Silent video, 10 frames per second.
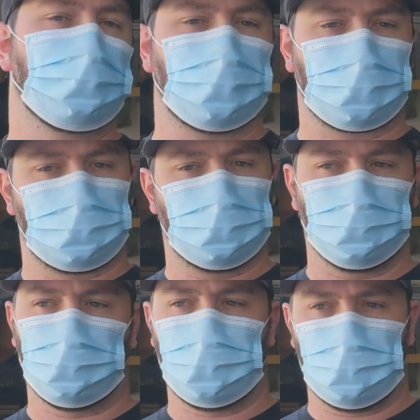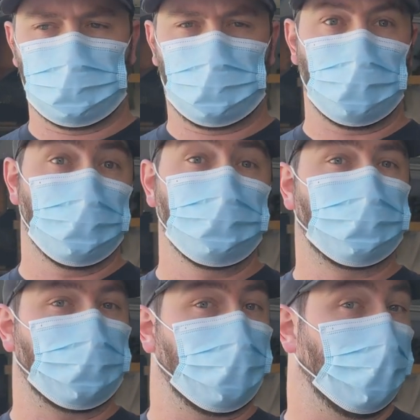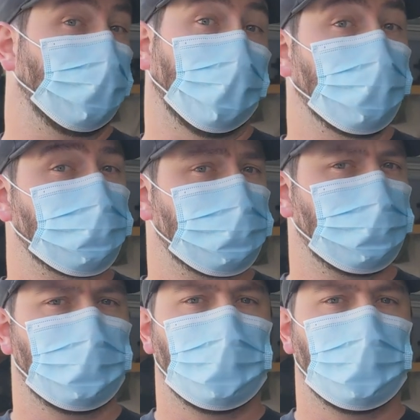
It's actually the one that they use for the LS.